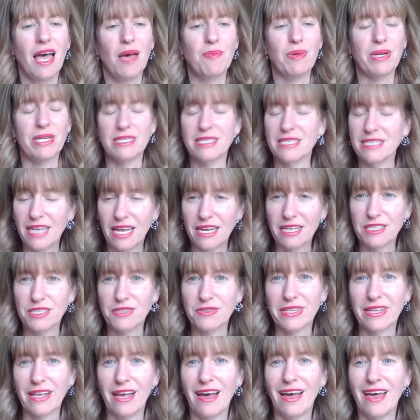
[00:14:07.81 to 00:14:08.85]
But instead of
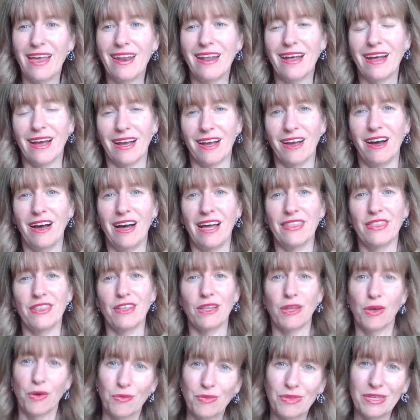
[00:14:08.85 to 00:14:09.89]
doing that, I got
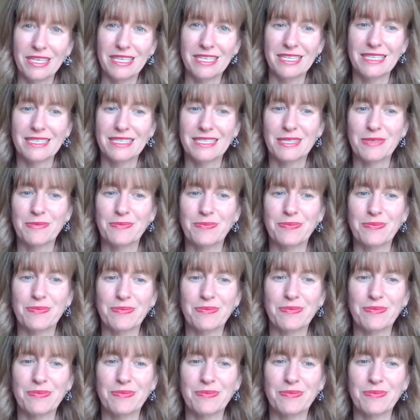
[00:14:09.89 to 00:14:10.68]
the lonelies.